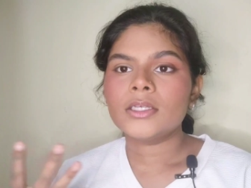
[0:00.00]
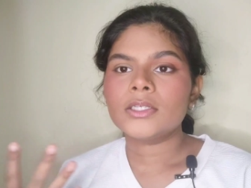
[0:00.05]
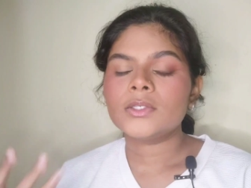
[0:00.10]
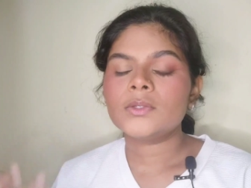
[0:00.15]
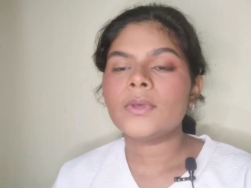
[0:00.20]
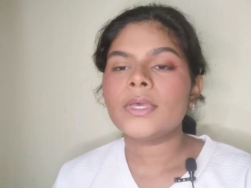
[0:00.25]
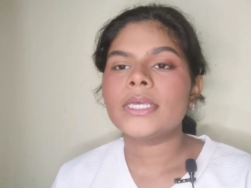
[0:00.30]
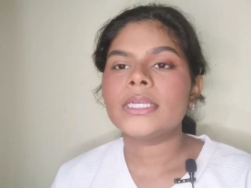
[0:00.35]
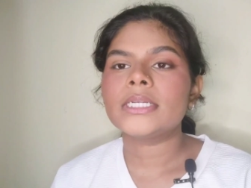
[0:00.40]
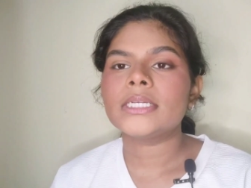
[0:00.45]

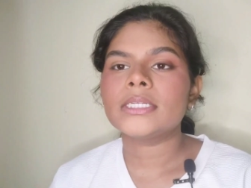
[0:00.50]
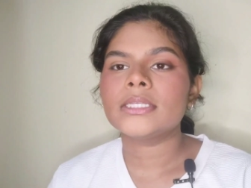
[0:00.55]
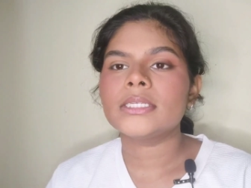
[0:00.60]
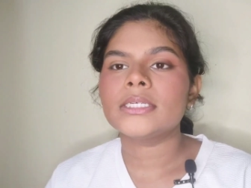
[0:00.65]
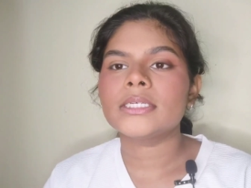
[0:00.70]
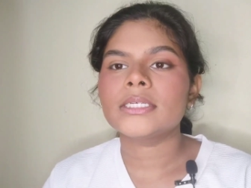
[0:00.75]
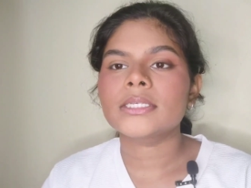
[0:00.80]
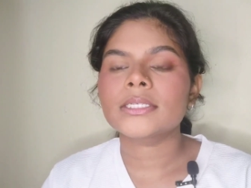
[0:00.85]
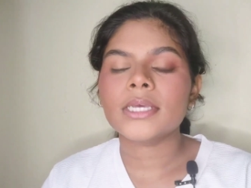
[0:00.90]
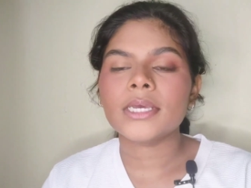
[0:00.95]
So I did
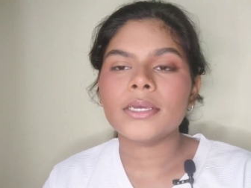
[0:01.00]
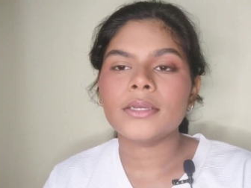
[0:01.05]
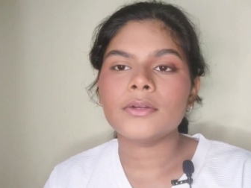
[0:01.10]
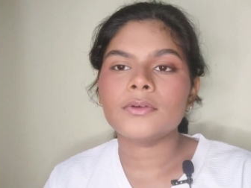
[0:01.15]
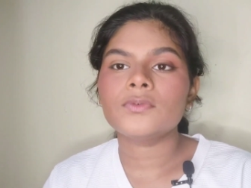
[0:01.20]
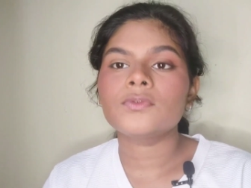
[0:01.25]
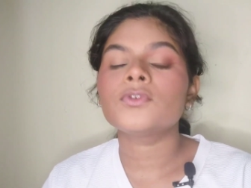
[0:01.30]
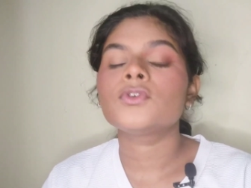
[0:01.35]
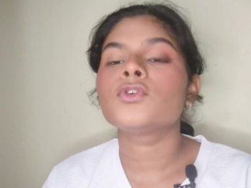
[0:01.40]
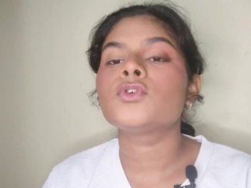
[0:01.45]
this kind
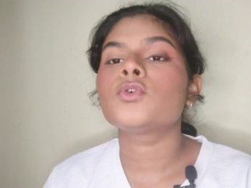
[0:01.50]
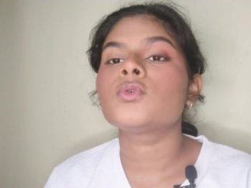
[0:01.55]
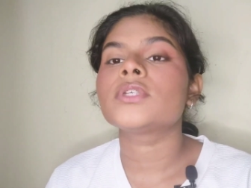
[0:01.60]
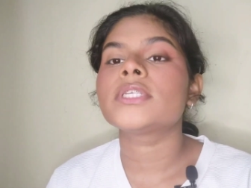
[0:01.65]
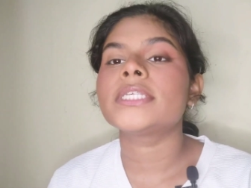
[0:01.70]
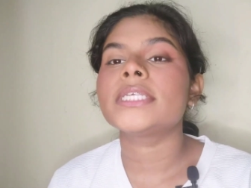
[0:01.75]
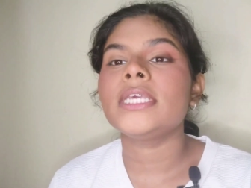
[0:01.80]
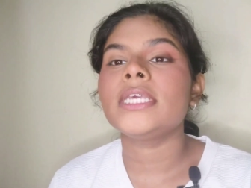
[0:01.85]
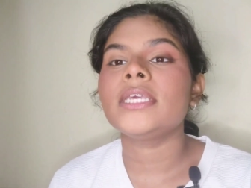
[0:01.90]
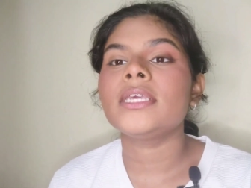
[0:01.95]
of
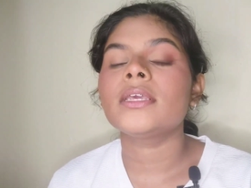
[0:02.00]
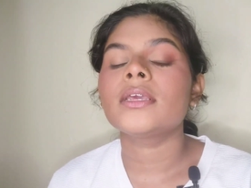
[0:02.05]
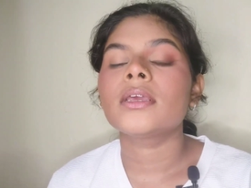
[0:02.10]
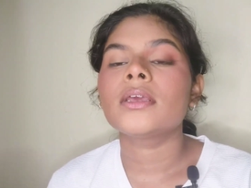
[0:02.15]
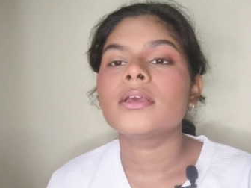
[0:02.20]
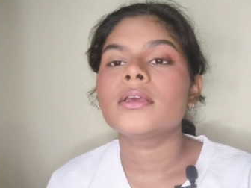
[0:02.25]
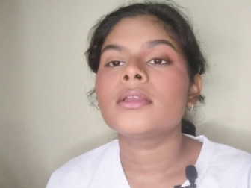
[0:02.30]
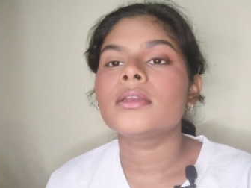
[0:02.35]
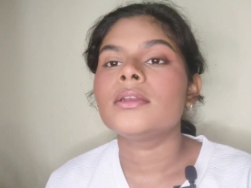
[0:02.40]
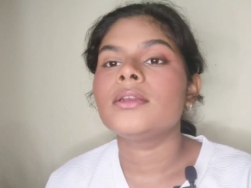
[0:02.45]
rosy,
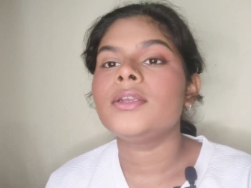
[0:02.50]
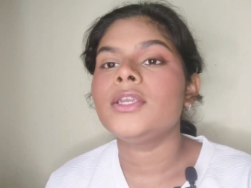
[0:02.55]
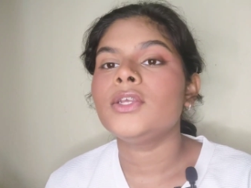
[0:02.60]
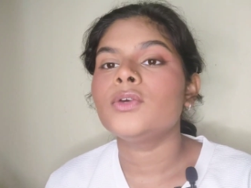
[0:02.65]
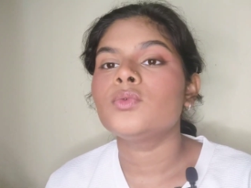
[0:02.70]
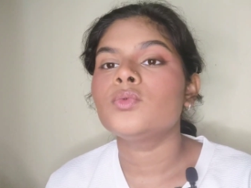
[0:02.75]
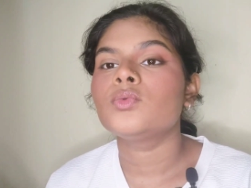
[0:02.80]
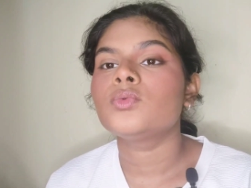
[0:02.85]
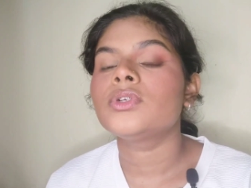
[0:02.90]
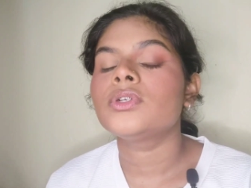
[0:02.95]

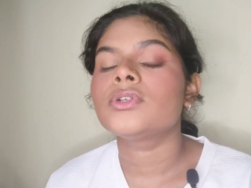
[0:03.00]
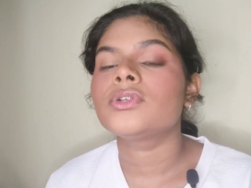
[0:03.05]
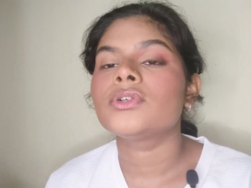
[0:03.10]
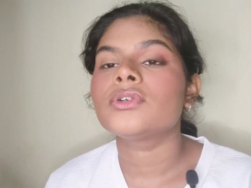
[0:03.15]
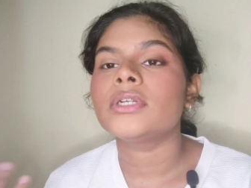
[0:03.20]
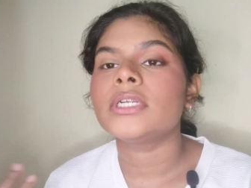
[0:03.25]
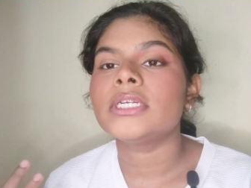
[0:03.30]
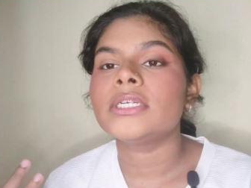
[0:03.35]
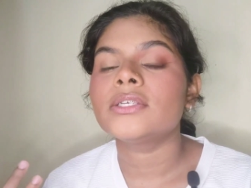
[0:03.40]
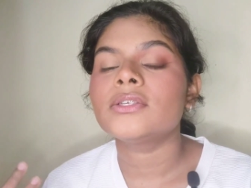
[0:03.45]
nude,
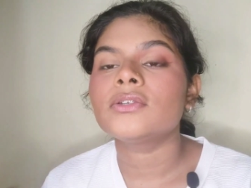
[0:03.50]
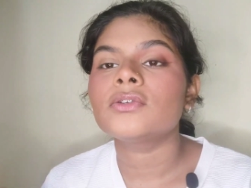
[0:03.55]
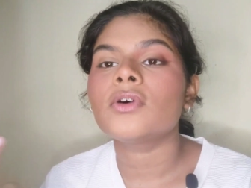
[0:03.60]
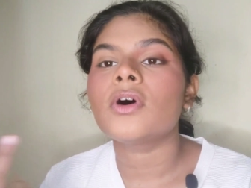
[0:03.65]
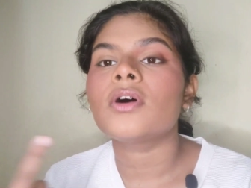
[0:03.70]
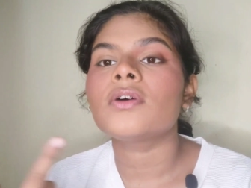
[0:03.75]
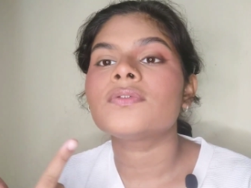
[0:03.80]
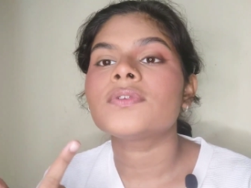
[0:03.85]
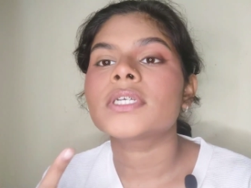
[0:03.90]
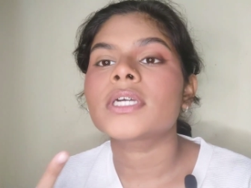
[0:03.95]
really
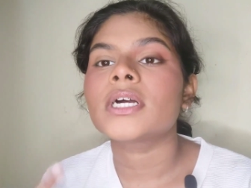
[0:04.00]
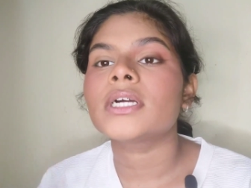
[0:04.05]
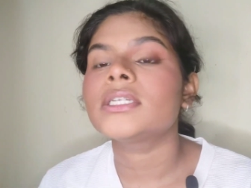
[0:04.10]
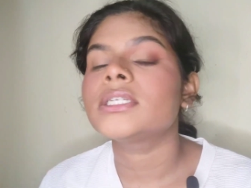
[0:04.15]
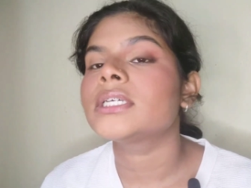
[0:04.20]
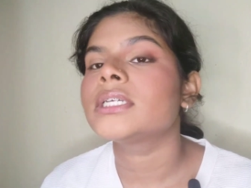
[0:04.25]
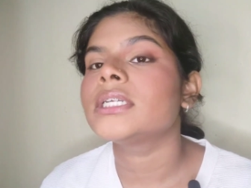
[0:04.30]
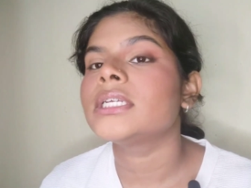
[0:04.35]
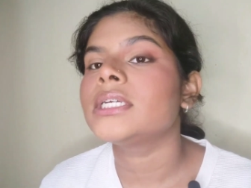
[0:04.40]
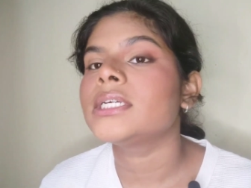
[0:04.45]
soft
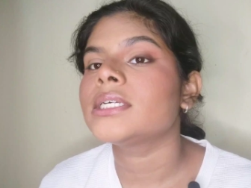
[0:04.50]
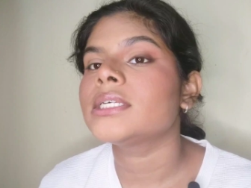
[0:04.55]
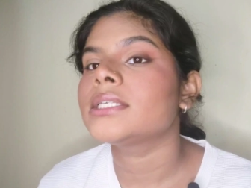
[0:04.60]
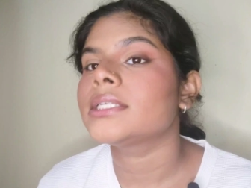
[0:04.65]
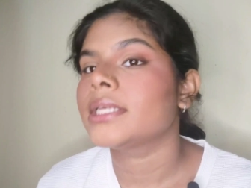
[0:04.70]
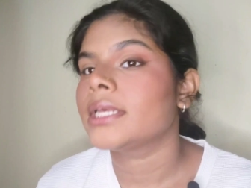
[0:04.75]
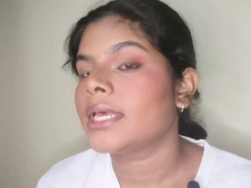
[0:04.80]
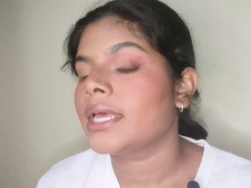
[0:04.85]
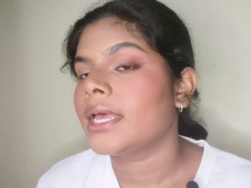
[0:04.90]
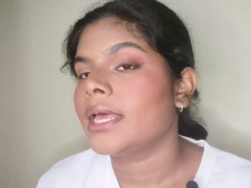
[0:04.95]
cut crease
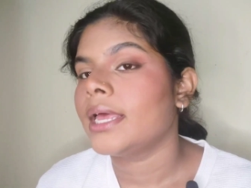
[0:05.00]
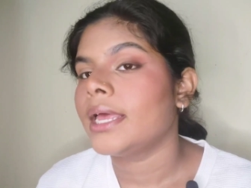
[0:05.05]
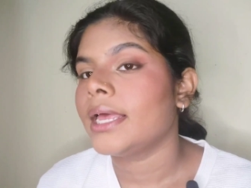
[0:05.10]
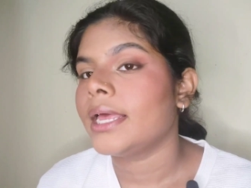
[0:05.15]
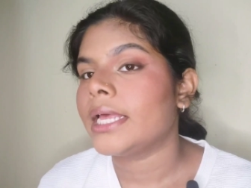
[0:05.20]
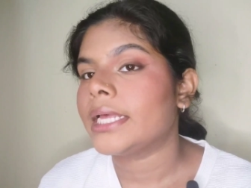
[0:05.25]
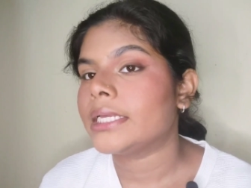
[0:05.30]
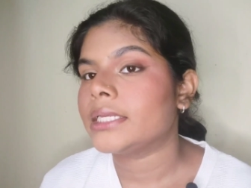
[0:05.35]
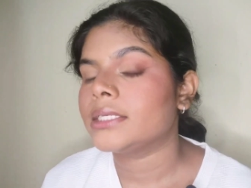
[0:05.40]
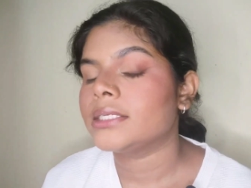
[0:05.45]

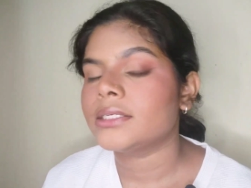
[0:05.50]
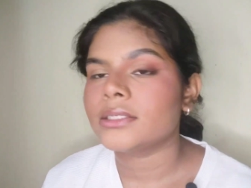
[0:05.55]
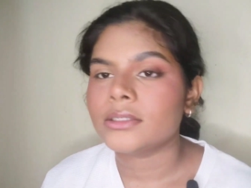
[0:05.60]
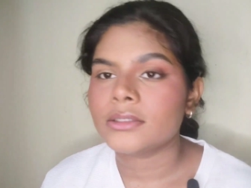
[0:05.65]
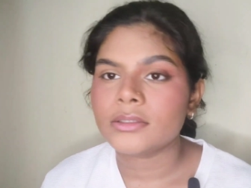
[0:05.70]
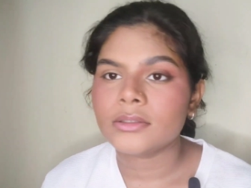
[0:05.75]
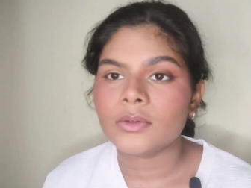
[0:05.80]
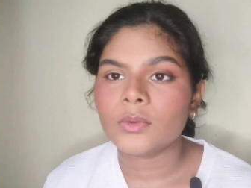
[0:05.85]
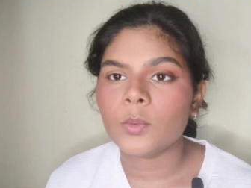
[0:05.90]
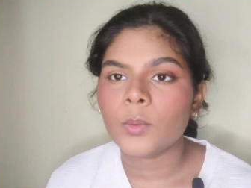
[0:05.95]
and
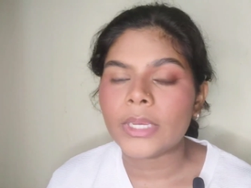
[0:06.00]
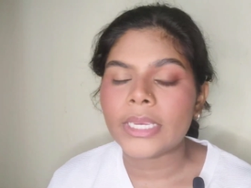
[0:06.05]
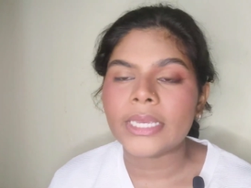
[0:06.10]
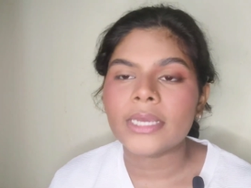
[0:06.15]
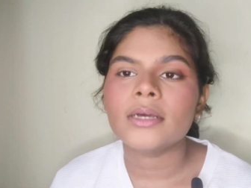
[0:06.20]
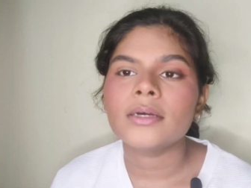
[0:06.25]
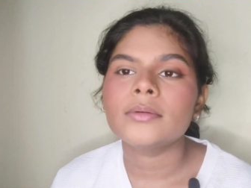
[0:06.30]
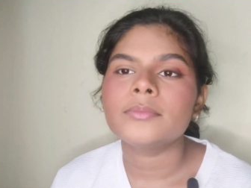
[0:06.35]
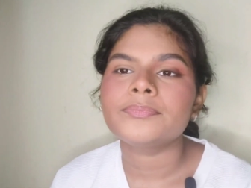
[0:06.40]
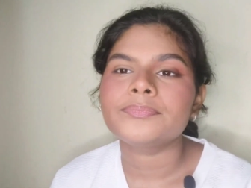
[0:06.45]
a
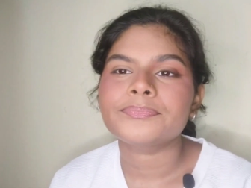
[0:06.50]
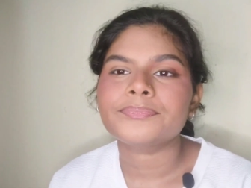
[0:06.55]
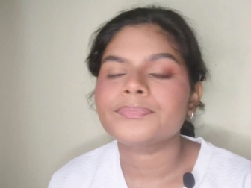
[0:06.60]
wing.